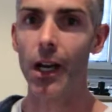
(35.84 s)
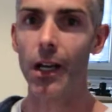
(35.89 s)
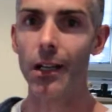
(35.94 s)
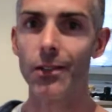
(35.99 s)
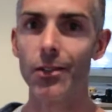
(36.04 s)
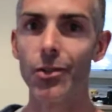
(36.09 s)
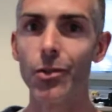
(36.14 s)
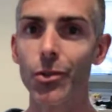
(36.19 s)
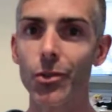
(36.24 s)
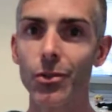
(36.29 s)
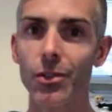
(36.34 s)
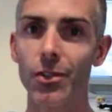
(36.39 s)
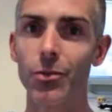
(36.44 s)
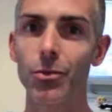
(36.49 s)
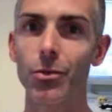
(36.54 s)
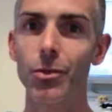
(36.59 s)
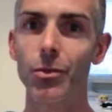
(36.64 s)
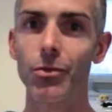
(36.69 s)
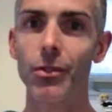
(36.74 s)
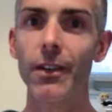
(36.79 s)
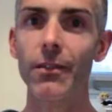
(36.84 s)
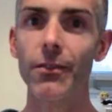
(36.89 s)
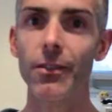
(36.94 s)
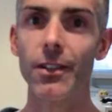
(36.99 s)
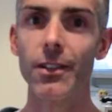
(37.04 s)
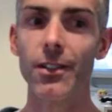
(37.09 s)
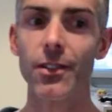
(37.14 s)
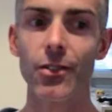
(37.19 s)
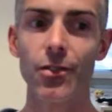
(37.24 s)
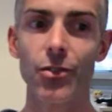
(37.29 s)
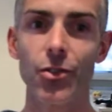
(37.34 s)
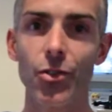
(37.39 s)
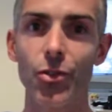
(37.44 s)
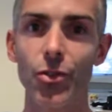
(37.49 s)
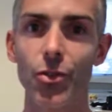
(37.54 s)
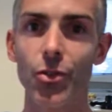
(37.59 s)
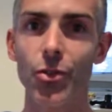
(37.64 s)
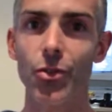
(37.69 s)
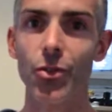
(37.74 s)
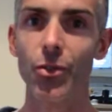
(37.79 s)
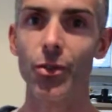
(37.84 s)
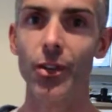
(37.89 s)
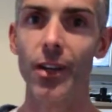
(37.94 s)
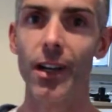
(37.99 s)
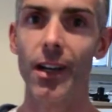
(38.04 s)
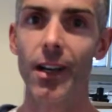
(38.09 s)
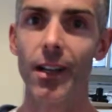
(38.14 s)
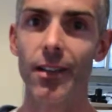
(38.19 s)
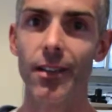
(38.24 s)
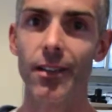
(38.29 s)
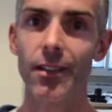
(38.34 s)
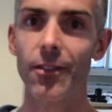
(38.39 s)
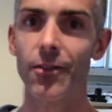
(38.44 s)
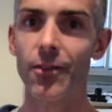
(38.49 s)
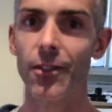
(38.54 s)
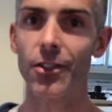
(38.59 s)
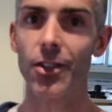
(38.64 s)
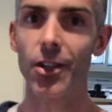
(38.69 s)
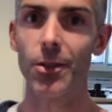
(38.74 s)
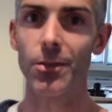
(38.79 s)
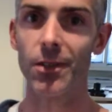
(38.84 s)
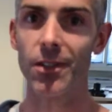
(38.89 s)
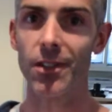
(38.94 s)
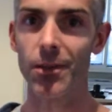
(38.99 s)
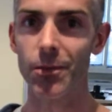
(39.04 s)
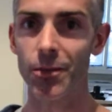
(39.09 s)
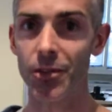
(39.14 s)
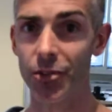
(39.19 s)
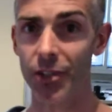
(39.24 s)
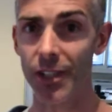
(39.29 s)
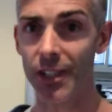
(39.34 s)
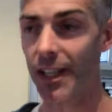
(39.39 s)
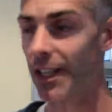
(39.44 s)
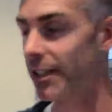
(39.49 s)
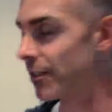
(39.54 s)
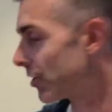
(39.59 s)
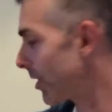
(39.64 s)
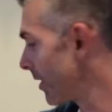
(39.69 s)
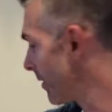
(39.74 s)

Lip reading: tools that we'll reference to the different types of symmetry in nature.